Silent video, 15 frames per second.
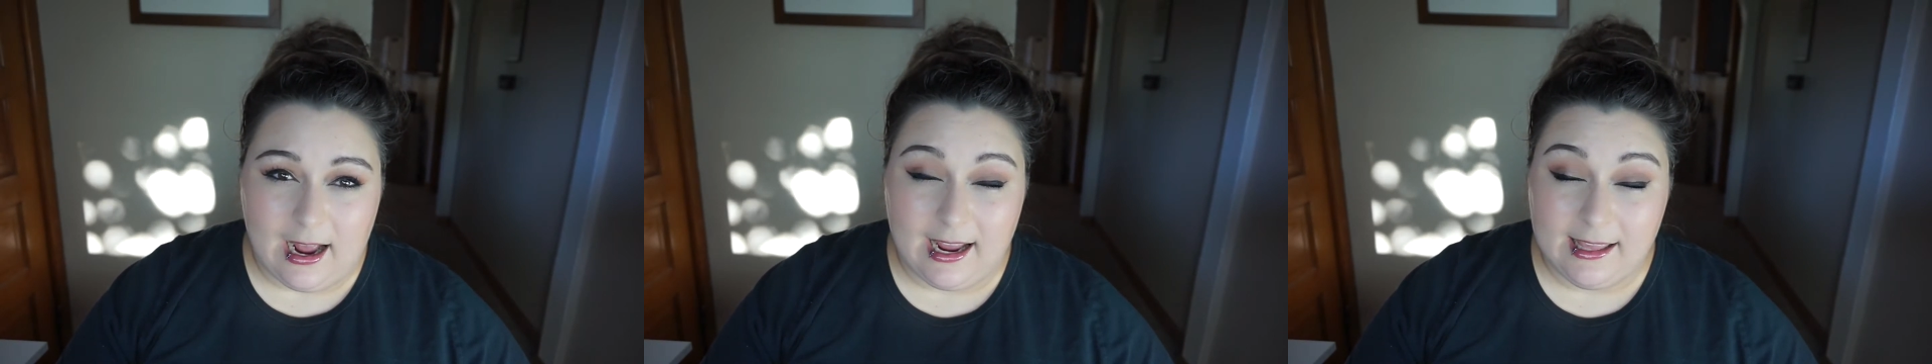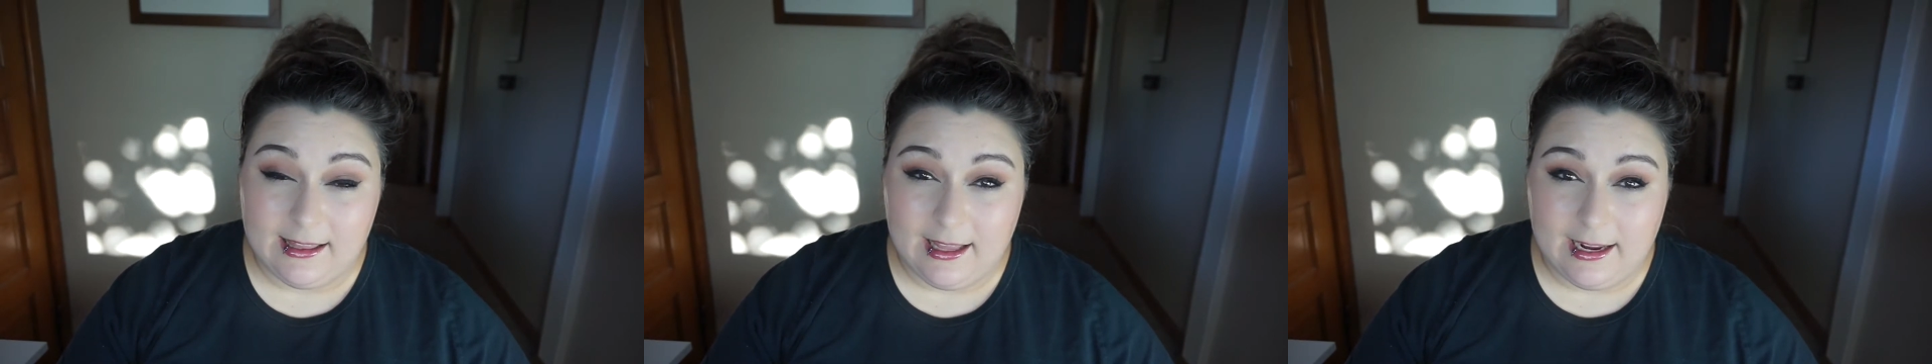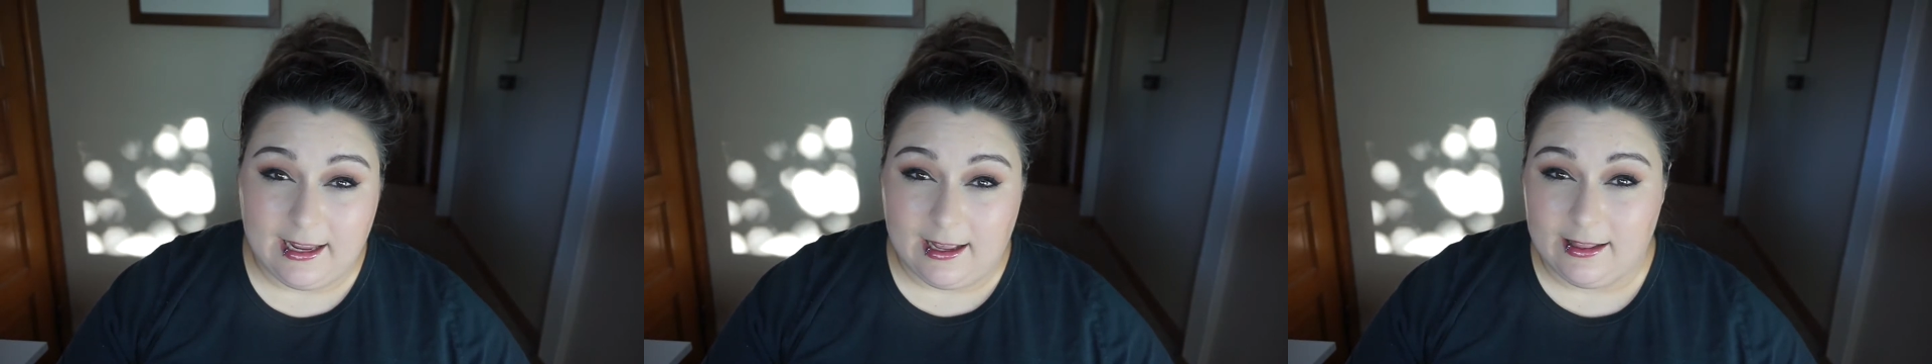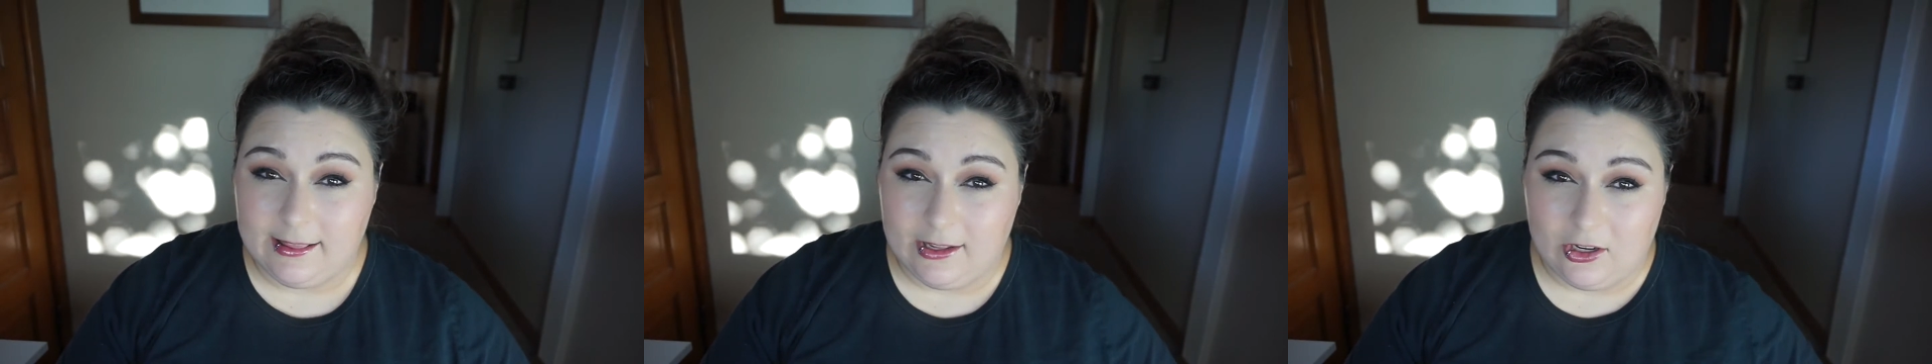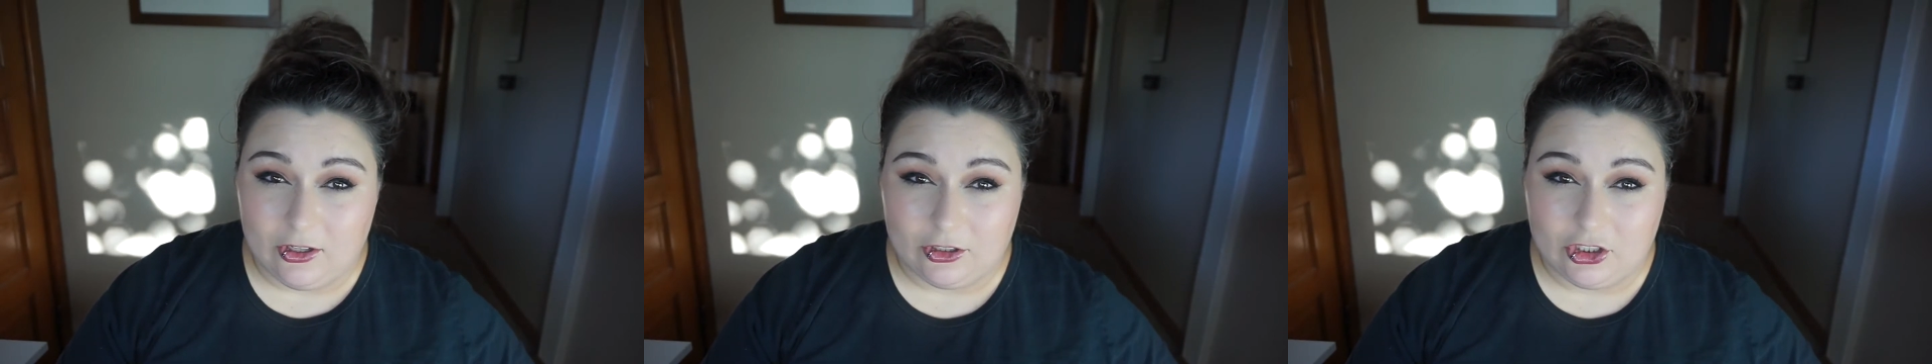I like a
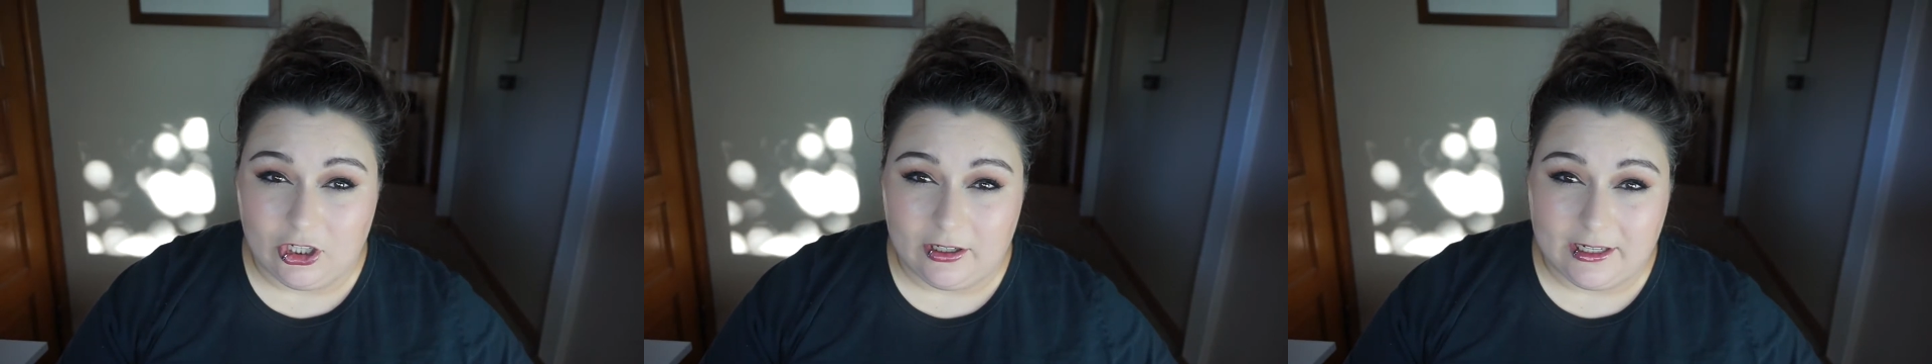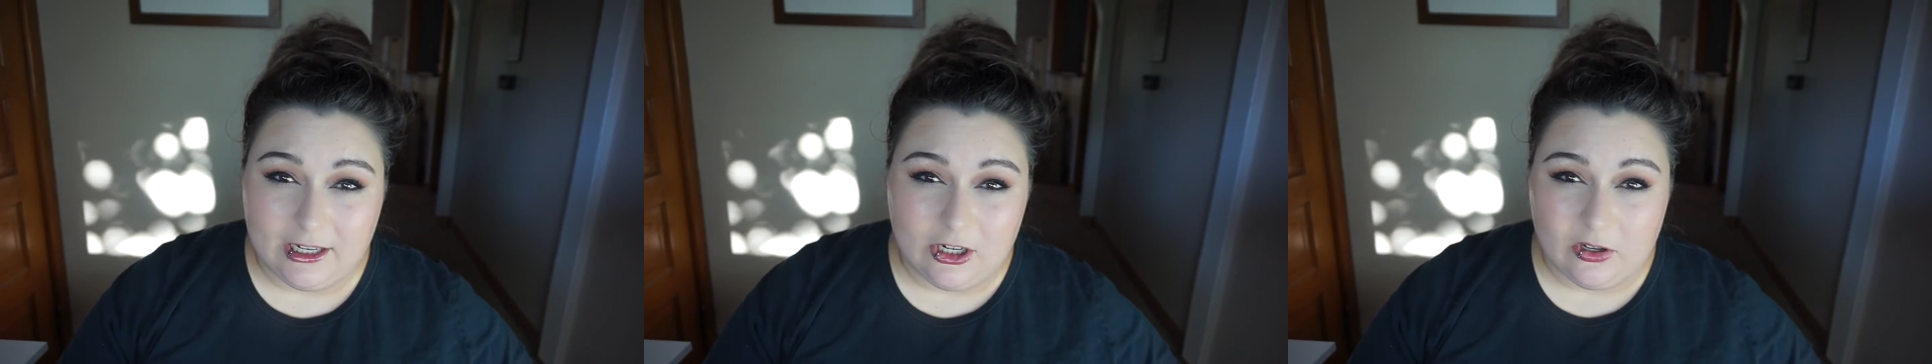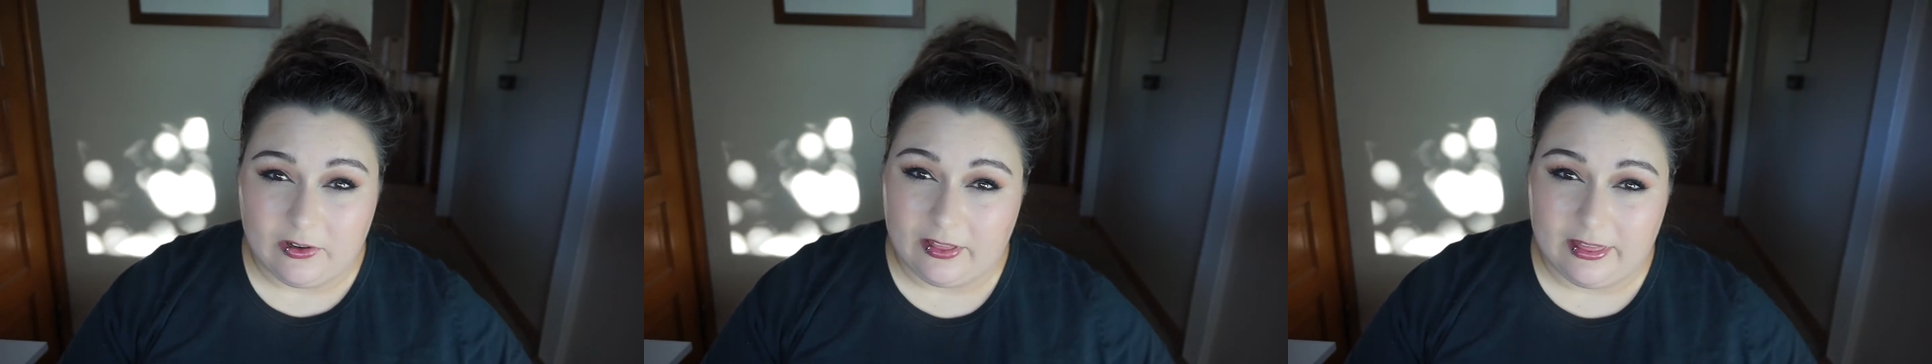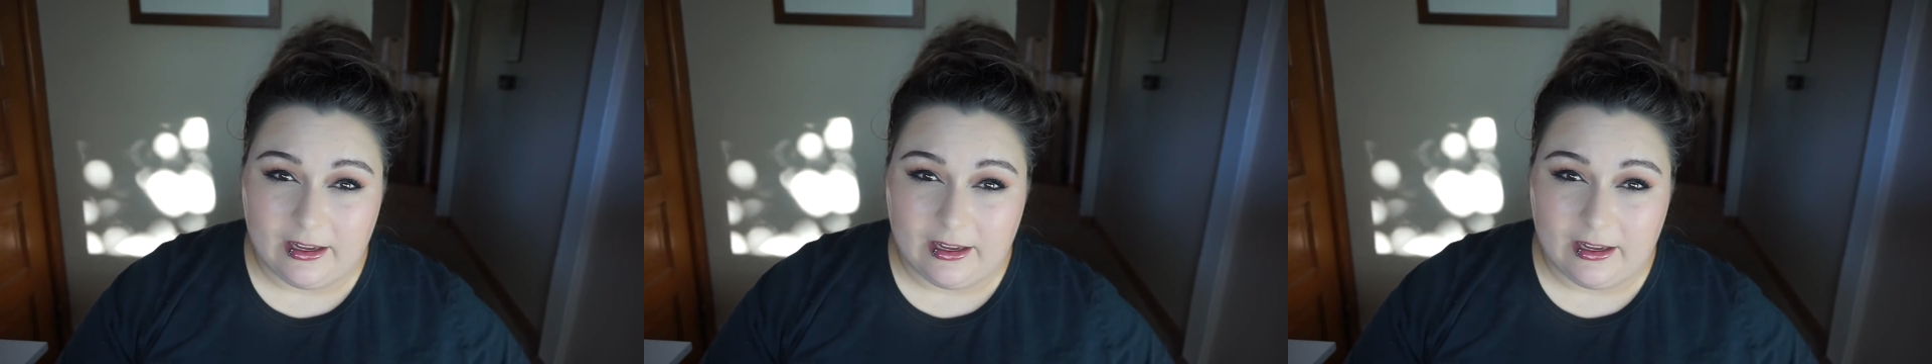little chunkier,